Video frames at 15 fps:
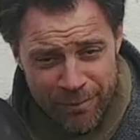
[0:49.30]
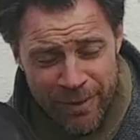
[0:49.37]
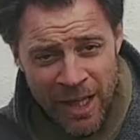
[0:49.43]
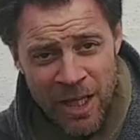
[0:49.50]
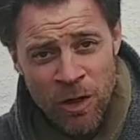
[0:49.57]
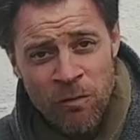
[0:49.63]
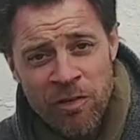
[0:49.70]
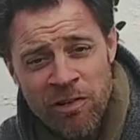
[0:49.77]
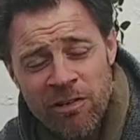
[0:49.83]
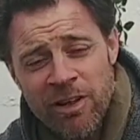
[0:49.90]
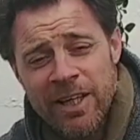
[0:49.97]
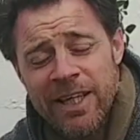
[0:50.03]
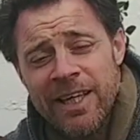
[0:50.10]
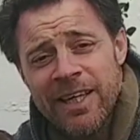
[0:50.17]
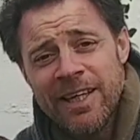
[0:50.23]
And
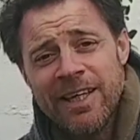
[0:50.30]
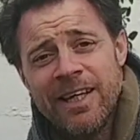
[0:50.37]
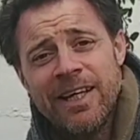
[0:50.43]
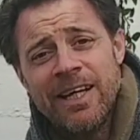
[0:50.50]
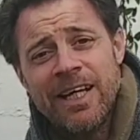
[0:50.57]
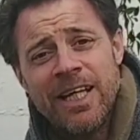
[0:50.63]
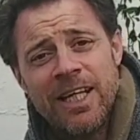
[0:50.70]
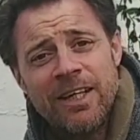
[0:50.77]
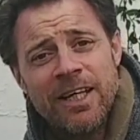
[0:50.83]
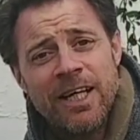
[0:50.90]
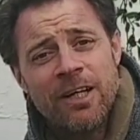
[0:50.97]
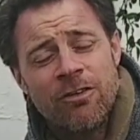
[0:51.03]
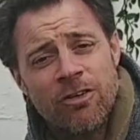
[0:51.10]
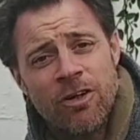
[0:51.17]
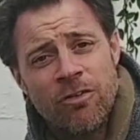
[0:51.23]
obviously, in
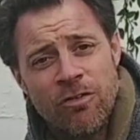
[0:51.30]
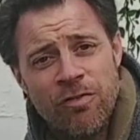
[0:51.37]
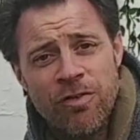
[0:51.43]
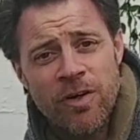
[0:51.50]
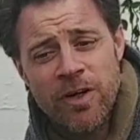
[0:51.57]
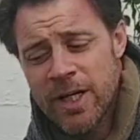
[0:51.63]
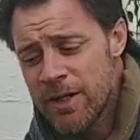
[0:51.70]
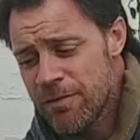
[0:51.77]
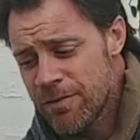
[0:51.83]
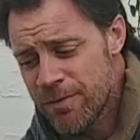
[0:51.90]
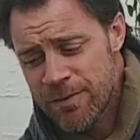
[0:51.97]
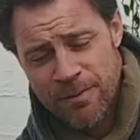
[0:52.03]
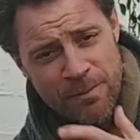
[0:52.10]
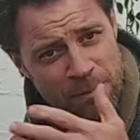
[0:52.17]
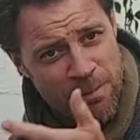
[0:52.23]
Indiana Jones 5,
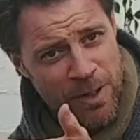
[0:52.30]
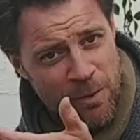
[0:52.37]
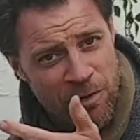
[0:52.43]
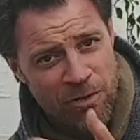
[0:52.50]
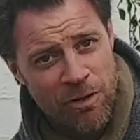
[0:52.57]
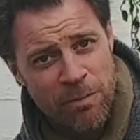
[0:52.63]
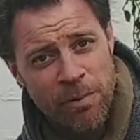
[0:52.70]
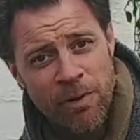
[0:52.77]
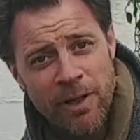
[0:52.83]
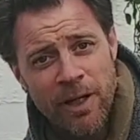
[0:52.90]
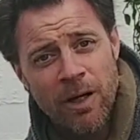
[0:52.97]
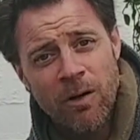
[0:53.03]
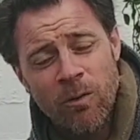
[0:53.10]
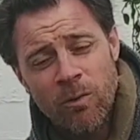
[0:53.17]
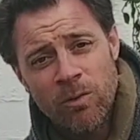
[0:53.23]
there is the bullet
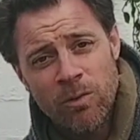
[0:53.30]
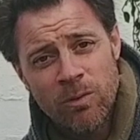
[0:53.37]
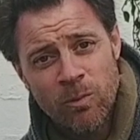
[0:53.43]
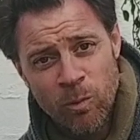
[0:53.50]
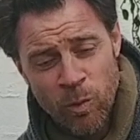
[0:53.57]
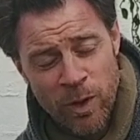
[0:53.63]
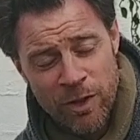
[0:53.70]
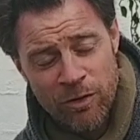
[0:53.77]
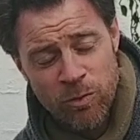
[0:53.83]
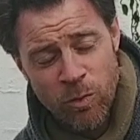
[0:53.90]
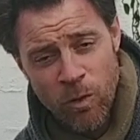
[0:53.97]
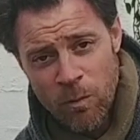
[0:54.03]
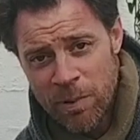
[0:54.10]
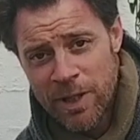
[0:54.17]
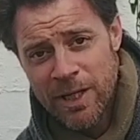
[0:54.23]
hole, which
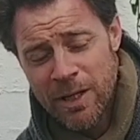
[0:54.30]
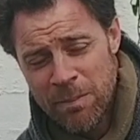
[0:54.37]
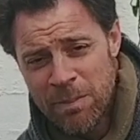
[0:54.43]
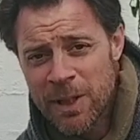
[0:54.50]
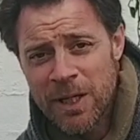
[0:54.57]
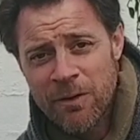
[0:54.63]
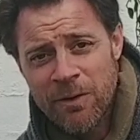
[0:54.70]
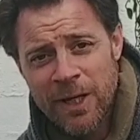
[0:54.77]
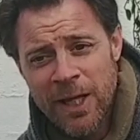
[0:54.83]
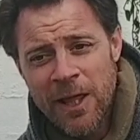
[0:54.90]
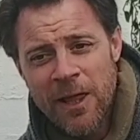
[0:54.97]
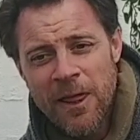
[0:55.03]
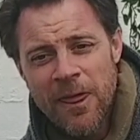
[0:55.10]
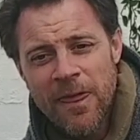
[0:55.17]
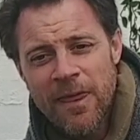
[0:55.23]
will be appearing.
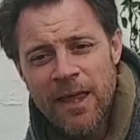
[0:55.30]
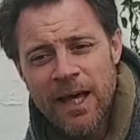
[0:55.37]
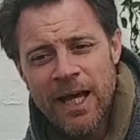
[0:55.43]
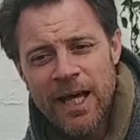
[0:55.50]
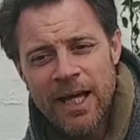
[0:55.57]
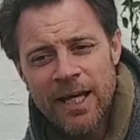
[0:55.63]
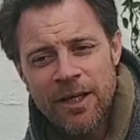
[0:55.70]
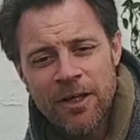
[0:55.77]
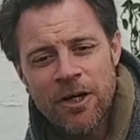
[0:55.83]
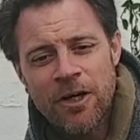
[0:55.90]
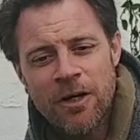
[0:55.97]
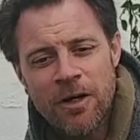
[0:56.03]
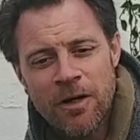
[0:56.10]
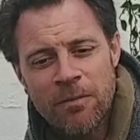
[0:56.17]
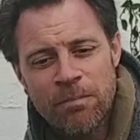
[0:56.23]
And
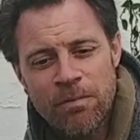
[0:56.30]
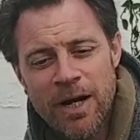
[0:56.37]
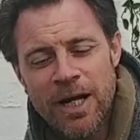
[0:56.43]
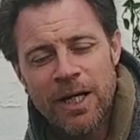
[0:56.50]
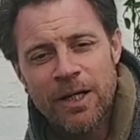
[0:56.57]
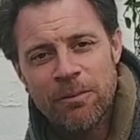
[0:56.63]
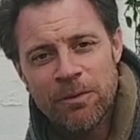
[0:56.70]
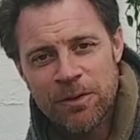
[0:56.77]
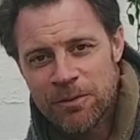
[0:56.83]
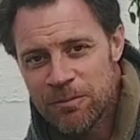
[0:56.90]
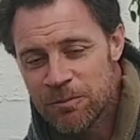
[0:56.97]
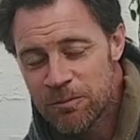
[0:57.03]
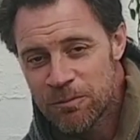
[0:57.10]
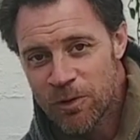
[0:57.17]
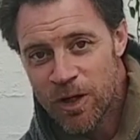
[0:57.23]
Kirk Brakman
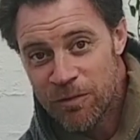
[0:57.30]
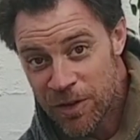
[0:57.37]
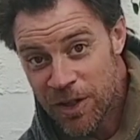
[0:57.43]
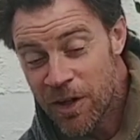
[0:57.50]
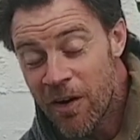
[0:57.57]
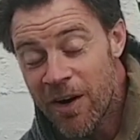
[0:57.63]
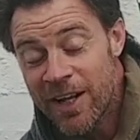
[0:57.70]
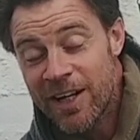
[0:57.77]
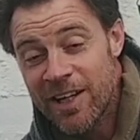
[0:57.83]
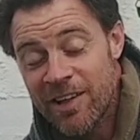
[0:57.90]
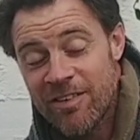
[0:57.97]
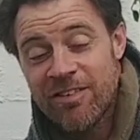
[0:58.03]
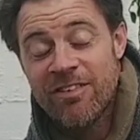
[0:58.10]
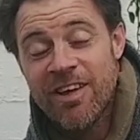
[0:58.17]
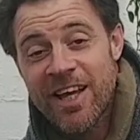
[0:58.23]
rather kindly
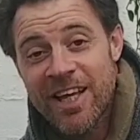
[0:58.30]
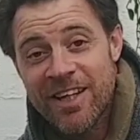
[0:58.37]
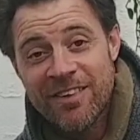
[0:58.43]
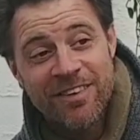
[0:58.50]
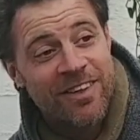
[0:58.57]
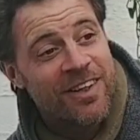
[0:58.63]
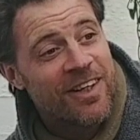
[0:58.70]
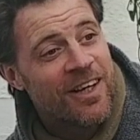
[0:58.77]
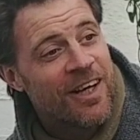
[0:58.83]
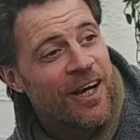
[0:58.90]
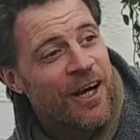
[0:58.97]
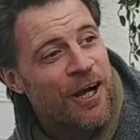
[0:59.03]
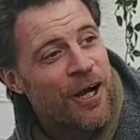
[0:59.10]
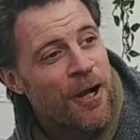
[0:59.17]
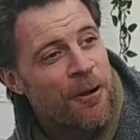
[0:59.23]
said
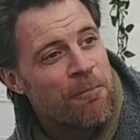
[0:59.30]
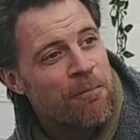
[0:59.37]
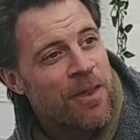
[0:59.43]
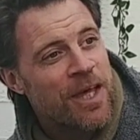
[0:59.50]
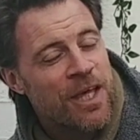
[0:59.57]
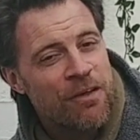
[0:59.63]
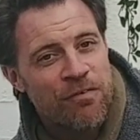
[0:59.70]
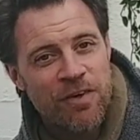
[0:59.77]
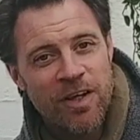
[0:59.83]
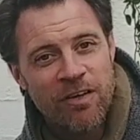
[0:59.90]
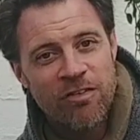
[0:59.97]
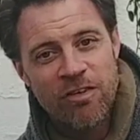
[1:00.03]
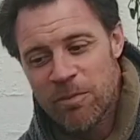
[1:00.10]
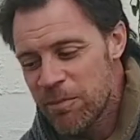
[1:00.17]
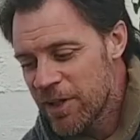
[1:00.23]
that he thinks
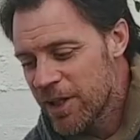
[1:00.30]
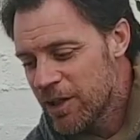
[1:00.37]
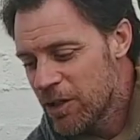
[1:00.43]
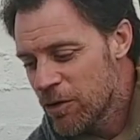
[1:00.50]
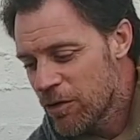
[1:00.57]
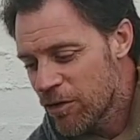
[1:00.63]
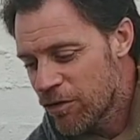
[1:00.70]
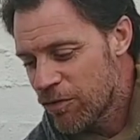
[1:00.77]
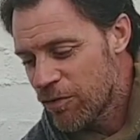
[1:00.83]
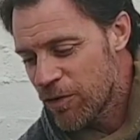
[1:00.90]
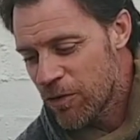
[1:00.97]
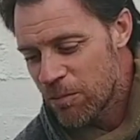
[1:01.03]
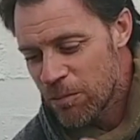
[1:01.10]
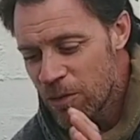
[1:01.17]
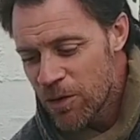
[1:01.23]
somebody at
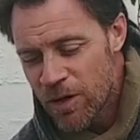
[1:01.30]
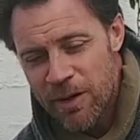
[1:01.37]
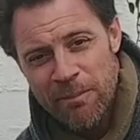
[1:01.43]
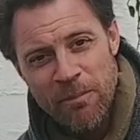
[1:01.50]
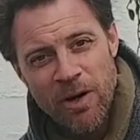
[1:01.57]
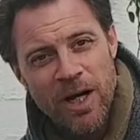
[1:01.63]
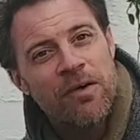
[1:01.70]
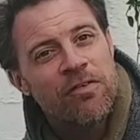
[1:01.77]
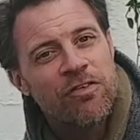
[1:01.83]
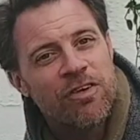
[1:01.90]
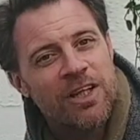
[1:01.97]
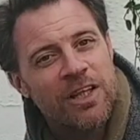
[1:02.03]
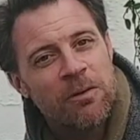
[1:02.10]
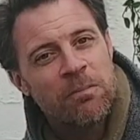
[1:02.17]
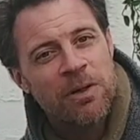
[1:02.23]
Lucasfilm might have
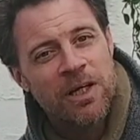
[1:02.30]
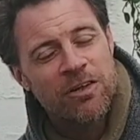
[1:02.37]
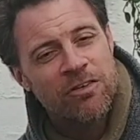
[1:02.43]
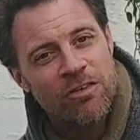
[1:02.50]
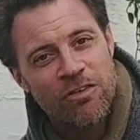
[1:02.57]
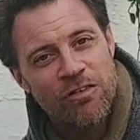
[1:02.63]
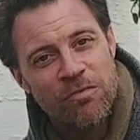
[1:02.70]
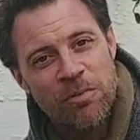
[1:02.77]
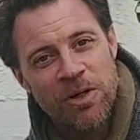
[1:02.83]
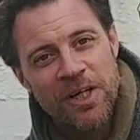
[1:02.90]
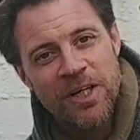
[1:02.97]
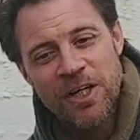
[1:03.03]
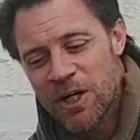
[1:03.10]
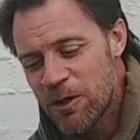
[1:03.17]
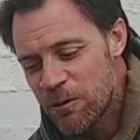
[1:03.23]
seen the pictures of my
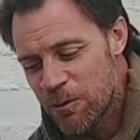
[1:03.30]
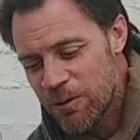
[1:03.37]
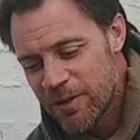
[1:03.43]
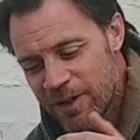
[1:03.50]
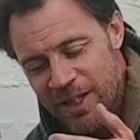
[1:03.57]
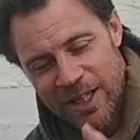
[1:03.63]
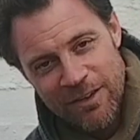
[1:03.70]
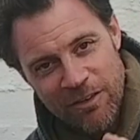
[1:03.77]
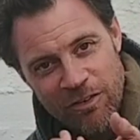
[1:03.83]
coat and